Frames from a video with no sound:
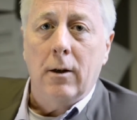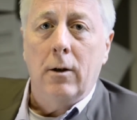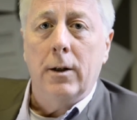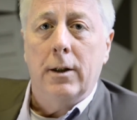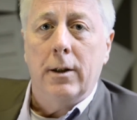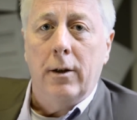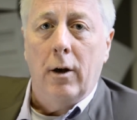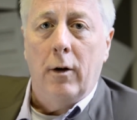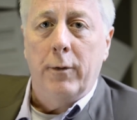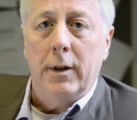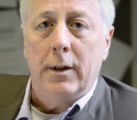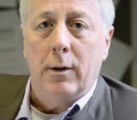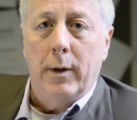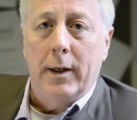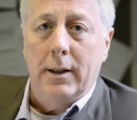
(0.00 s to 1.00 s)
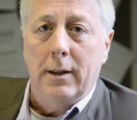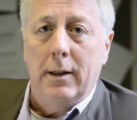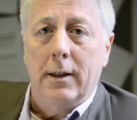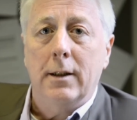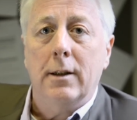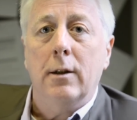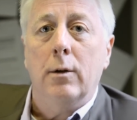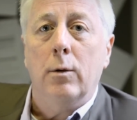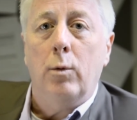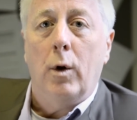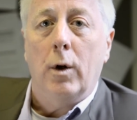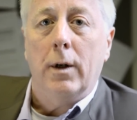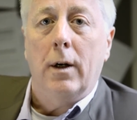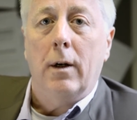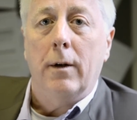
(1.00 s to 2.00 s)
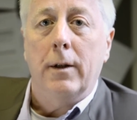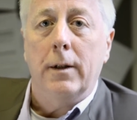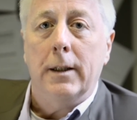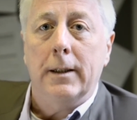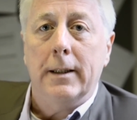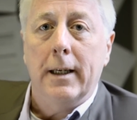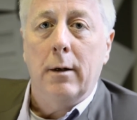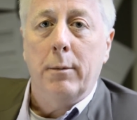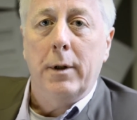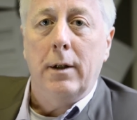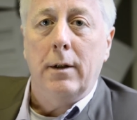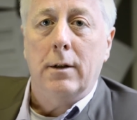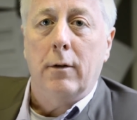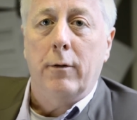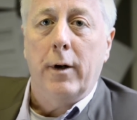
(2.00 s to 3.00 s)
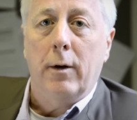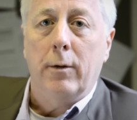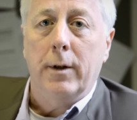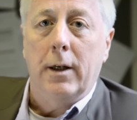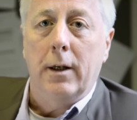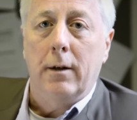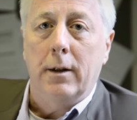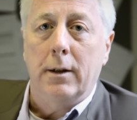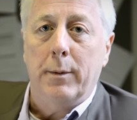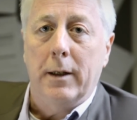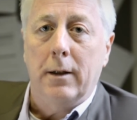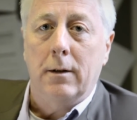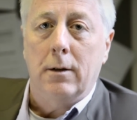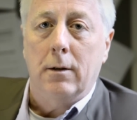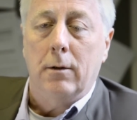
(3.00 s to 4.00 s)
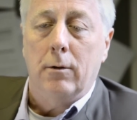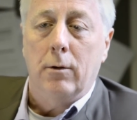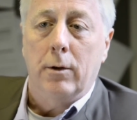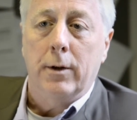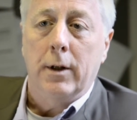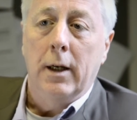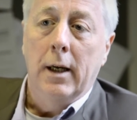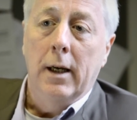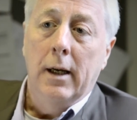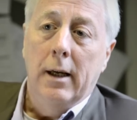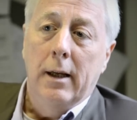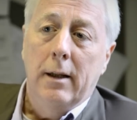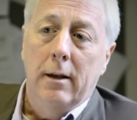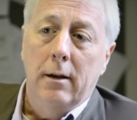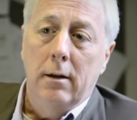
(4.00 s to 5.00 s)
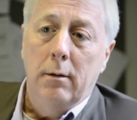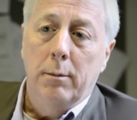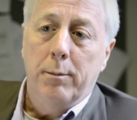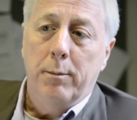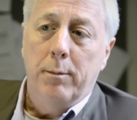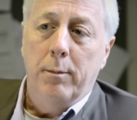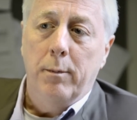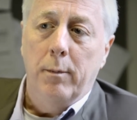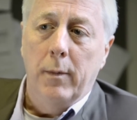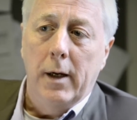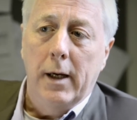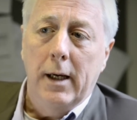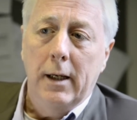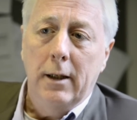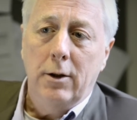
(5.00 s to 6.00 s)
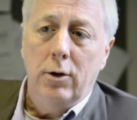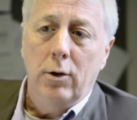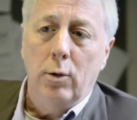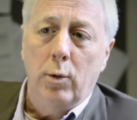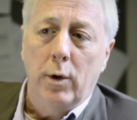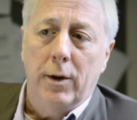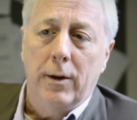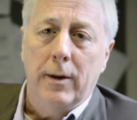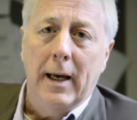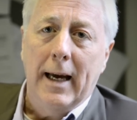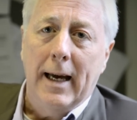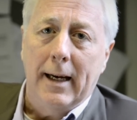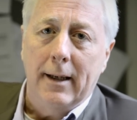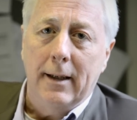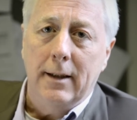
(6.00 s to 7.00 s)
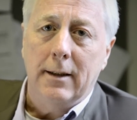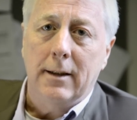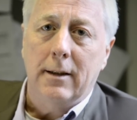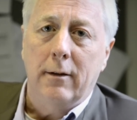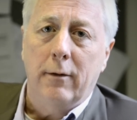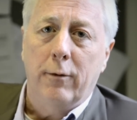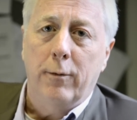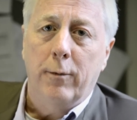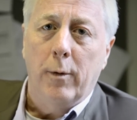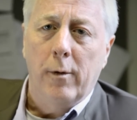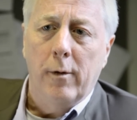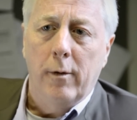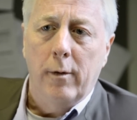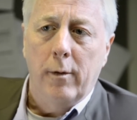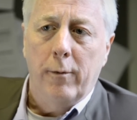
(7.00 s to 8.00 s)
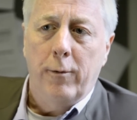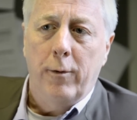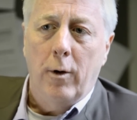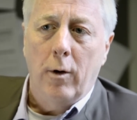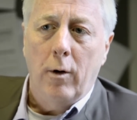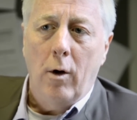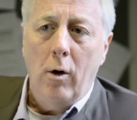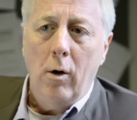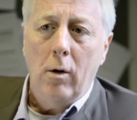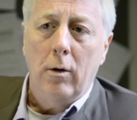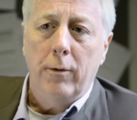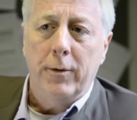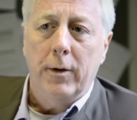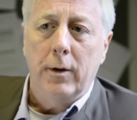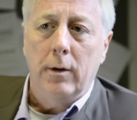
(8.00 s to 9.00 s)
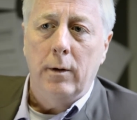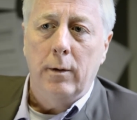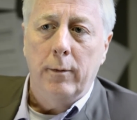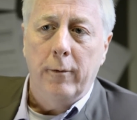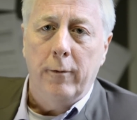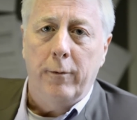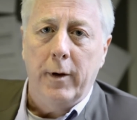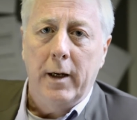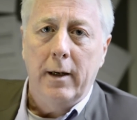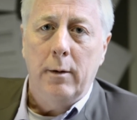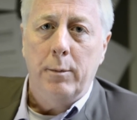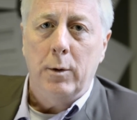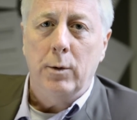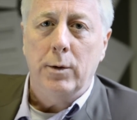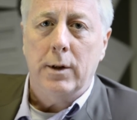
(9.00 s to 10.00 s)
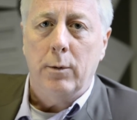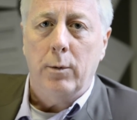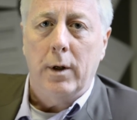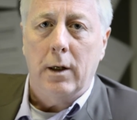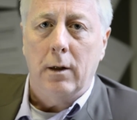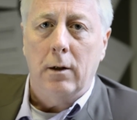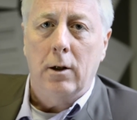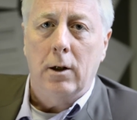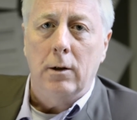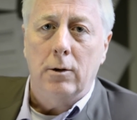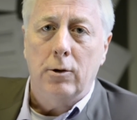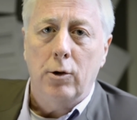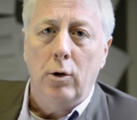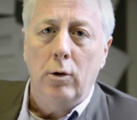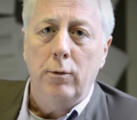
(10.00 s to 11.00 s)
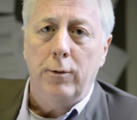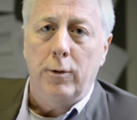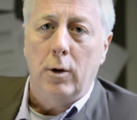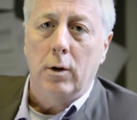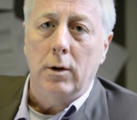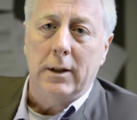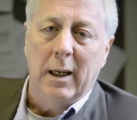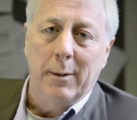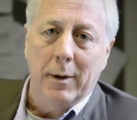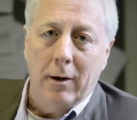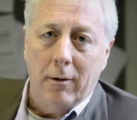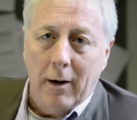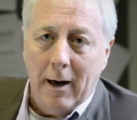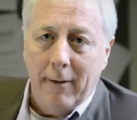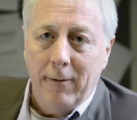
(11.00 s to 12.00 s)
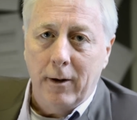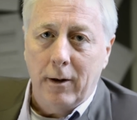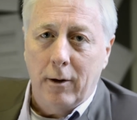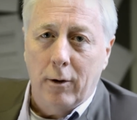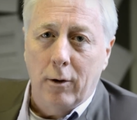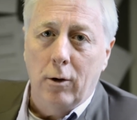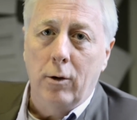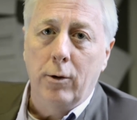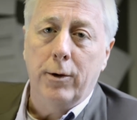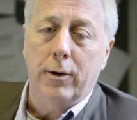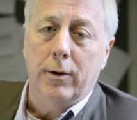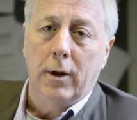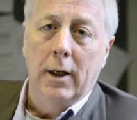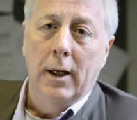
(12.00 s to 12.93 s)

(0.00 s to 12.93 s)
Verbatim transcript: on to the obvious question as to what are the determinants of healthcare expenditure growth. The issue with that is that for all of the variables that we can control for, demographic growth,